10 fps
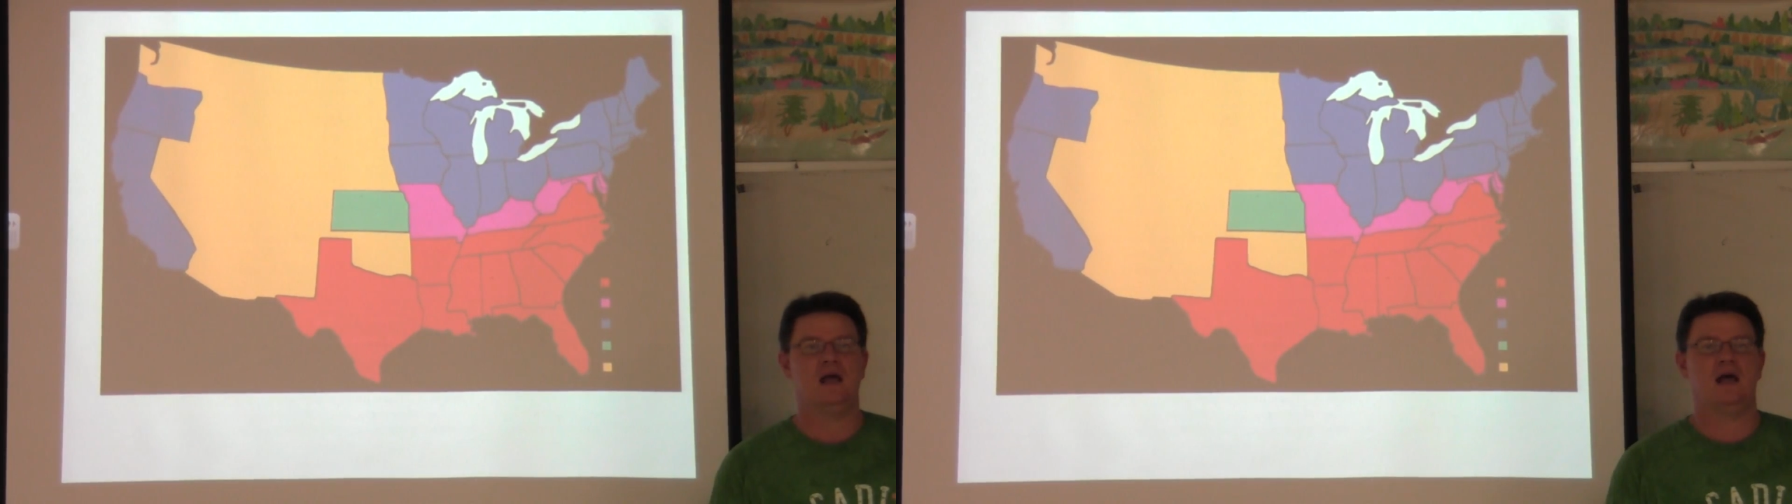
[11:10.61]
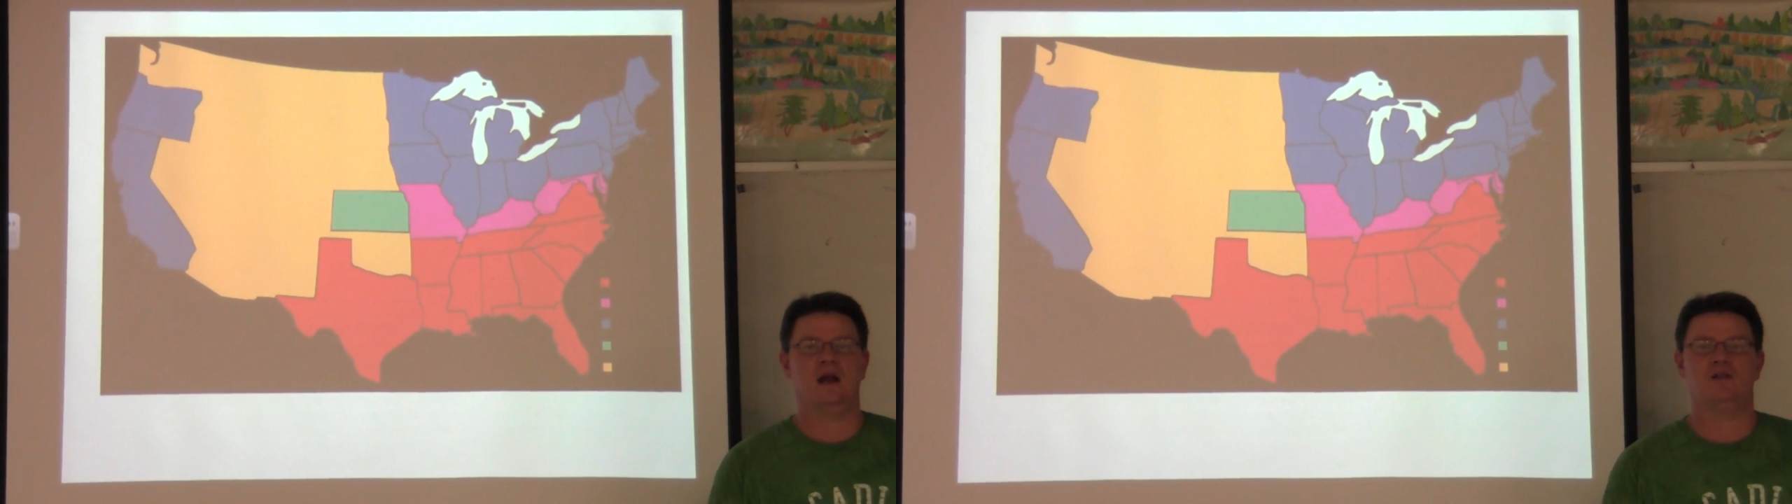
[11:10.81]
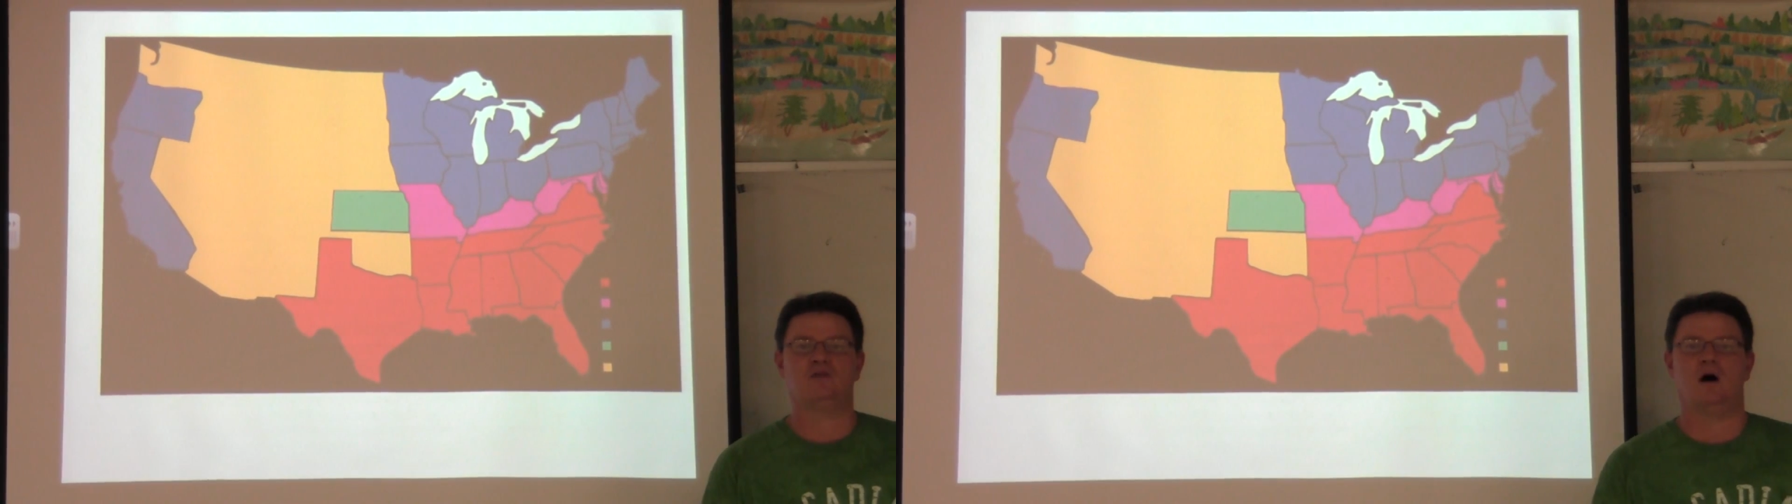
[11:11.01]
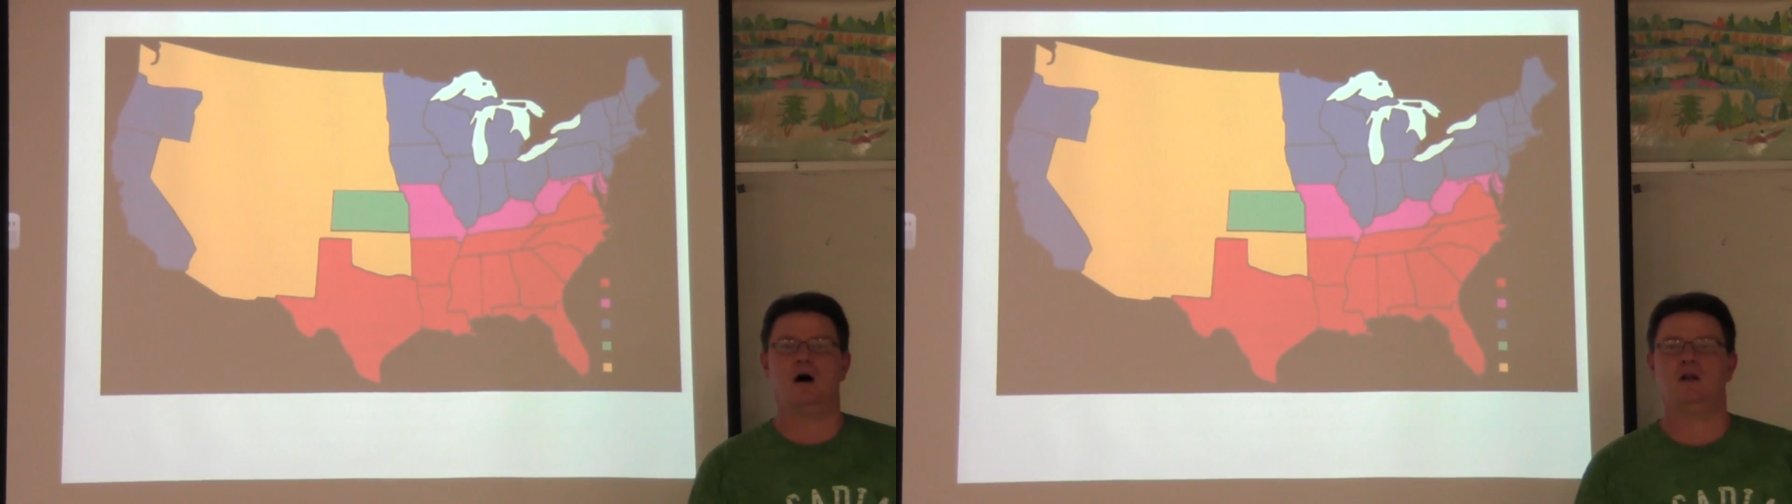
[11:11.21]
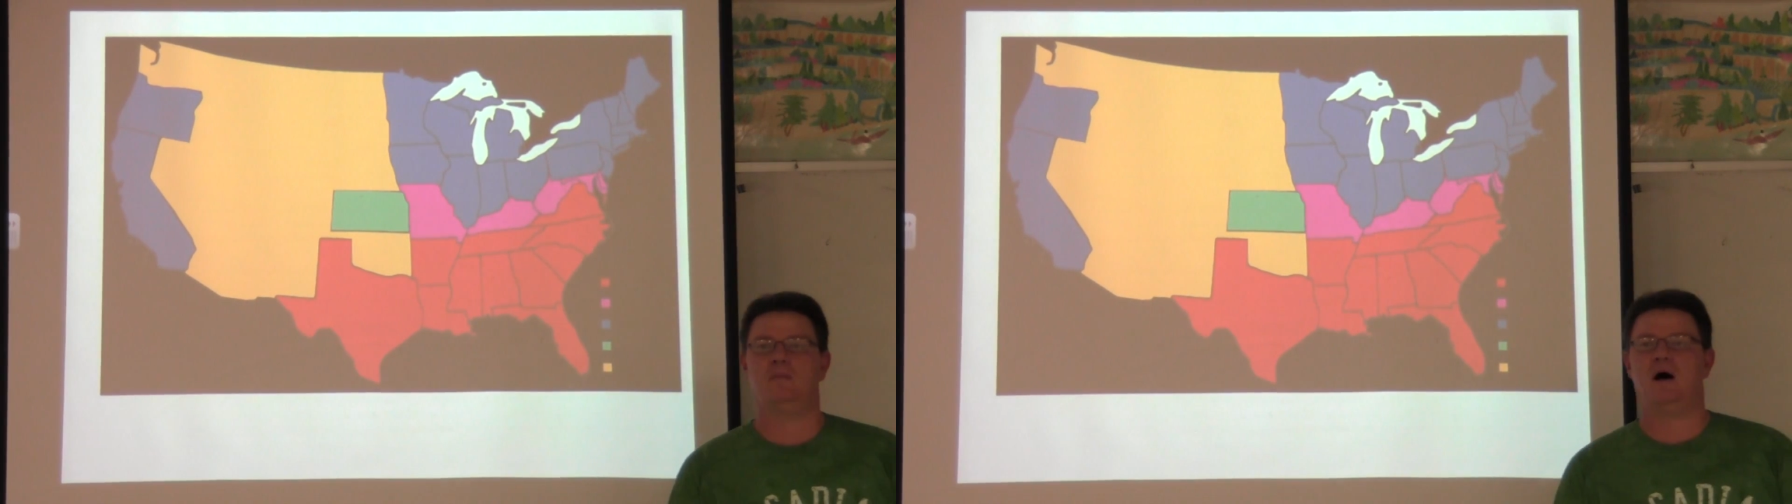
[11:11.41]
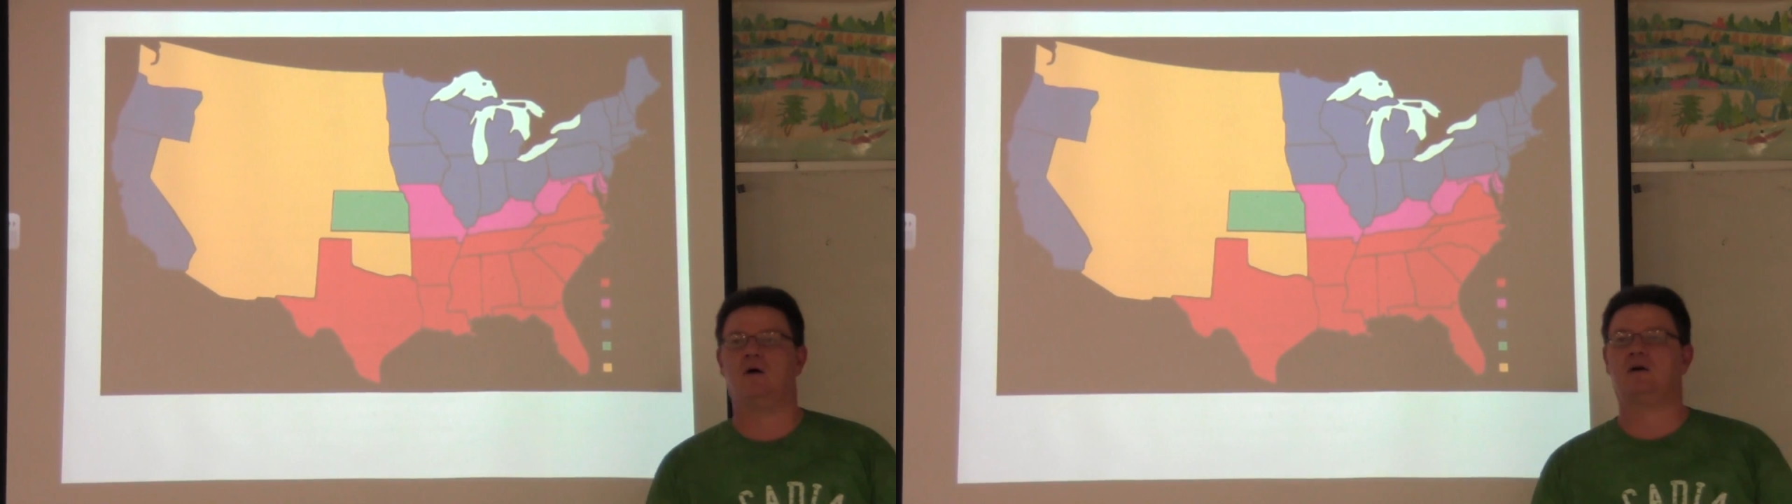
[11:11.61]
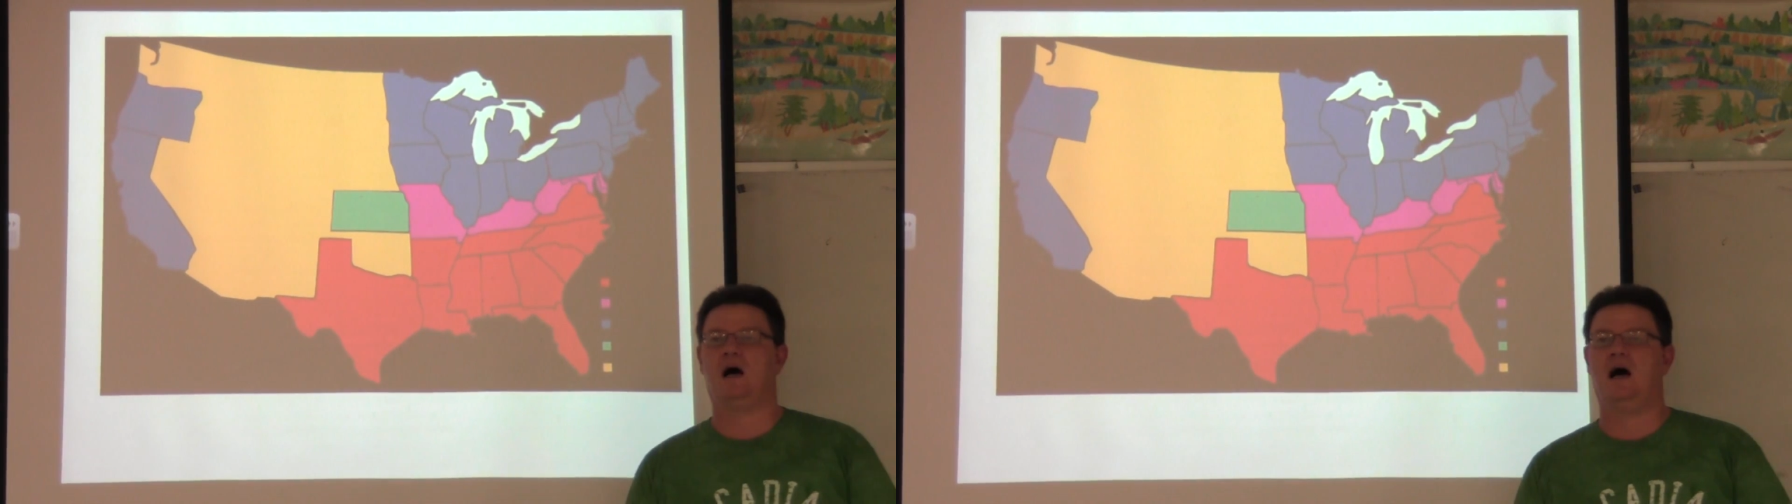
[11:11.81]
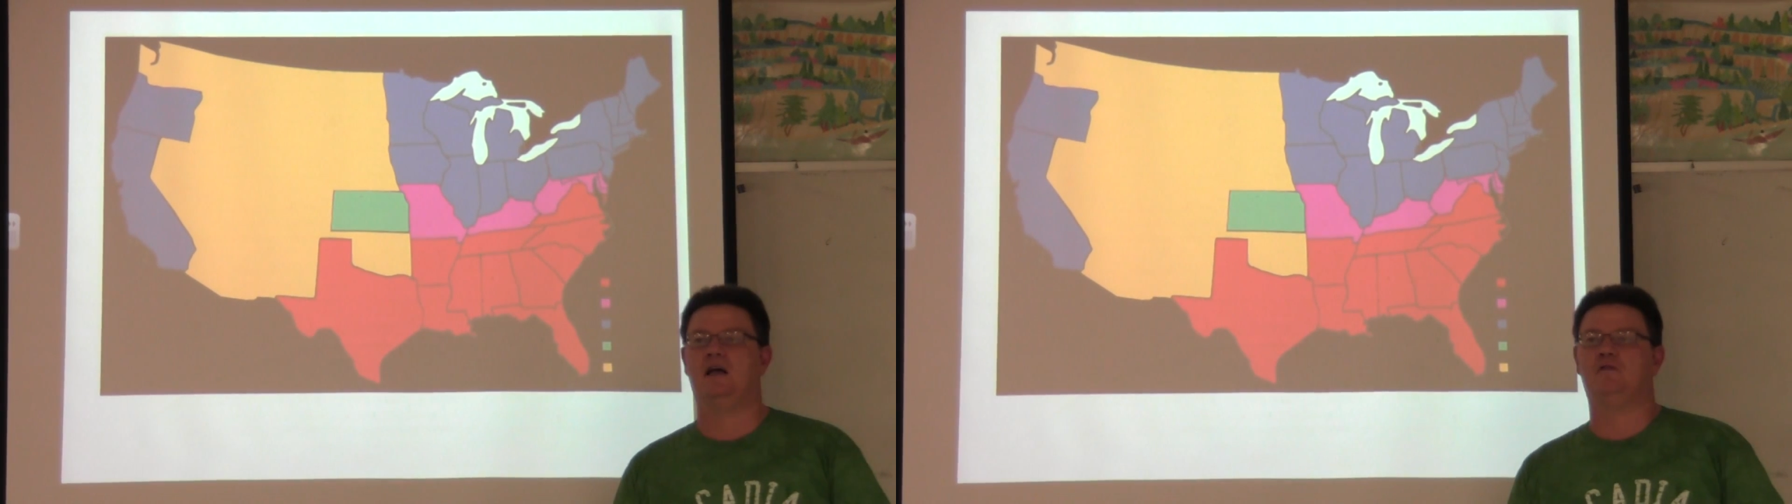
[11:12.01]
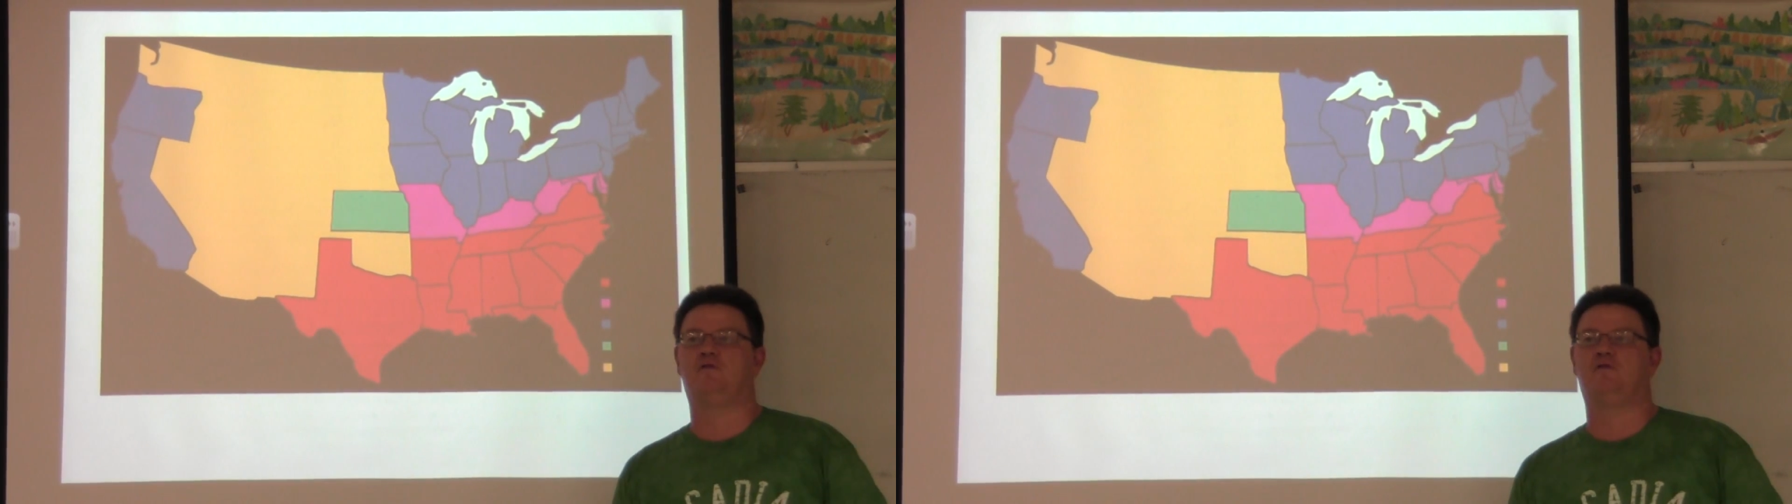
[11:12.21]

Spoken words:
and it's all about cotton,